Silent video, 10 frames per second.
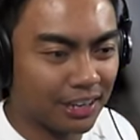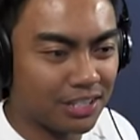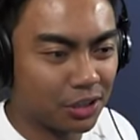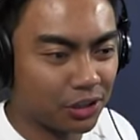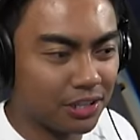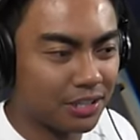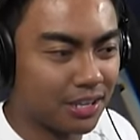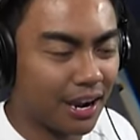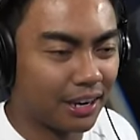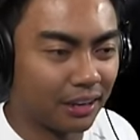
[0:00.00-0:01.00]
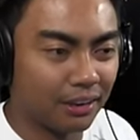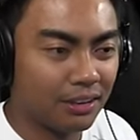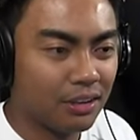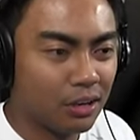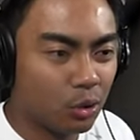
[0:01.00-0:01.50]
interior design.
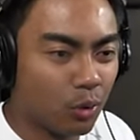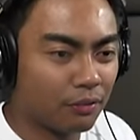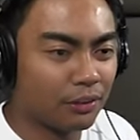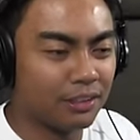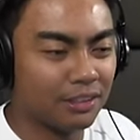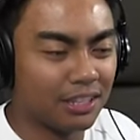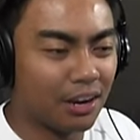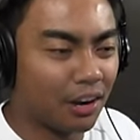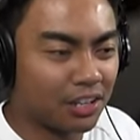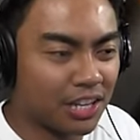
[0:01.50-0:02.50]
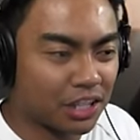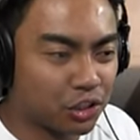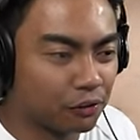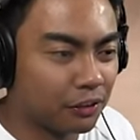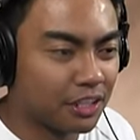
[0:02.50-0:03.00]
Whoever did the
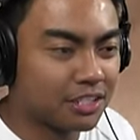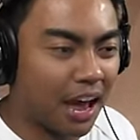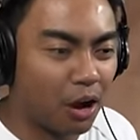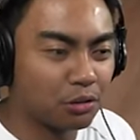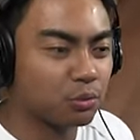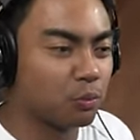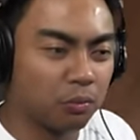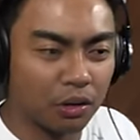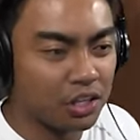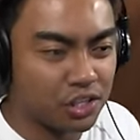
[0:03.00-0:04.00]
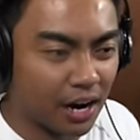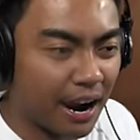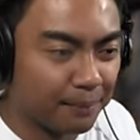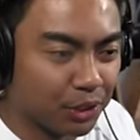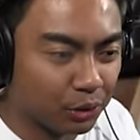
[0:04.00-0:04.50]
architecture for this house, good
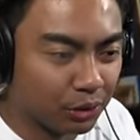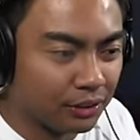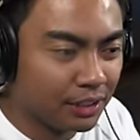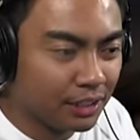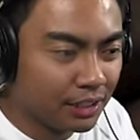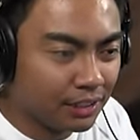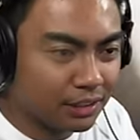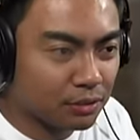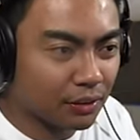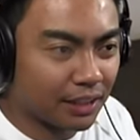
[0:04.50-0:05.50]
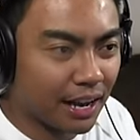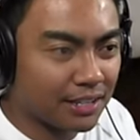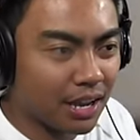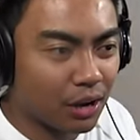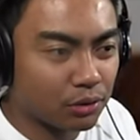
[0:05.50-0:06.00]
job, dude. This is a very
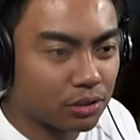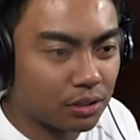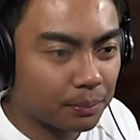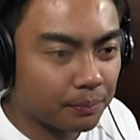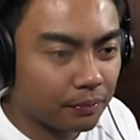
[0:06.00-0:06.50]
nice house.